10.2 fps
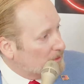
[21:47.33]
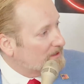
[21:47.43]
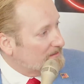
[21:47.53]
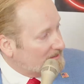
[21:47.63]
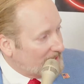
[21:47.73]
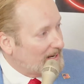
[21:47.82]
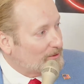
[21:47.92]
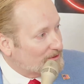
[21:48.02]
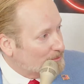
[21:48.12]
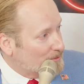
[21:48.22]
than 10
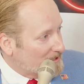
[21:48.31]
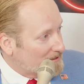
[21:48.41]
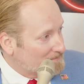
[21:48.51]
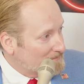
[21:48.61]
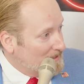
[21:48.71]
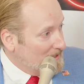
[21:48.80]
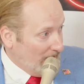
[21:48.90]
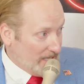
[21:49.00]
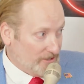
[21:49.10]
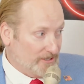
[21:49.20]
hours a week.
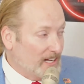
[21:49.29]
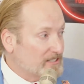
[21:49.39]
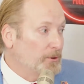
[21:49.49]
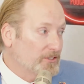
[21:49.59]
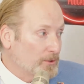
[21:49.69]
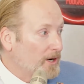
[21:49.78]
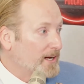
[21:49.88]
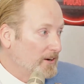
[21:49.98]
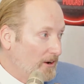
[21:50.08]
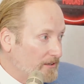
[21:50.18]
And you're not supposed to work
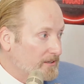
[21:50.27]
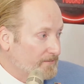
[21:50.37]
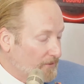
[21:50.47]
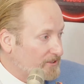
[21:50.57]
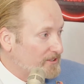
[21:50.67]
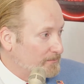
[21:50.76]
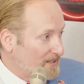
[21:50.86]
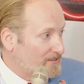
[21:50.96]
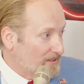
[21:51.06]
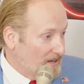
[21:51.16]
at all your first
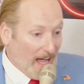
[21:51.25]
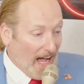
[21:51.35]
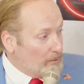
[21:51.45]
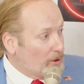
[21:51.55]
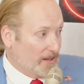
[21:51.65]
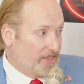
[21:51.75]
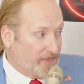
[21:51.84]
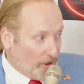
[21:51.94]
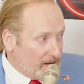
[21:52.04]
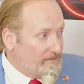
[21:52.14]
semester. I worked
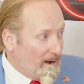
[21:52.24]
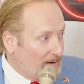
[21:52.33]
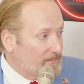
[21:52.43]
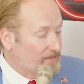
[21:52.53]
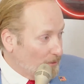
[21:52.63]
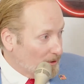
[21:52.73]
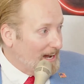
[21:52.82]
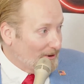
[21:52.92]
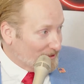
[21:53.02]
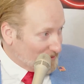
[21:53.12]
35 to 40
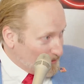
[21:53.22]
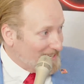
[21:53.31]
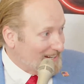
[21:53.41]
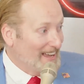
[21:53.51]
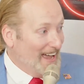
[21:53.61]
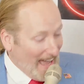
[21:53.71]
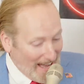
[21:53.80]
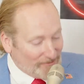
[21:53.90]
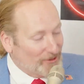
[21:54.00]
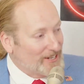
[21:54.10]
hours a week
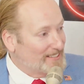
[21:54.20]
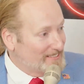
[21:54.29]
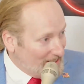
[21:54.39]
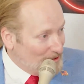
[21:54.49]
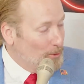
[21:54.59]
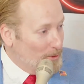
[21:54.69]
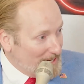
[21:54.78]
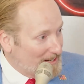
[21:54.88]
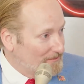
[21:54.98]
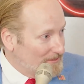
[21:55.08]
every single
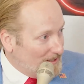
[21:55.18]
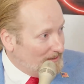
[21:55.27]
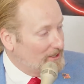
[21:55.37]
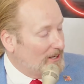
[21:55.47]
week of law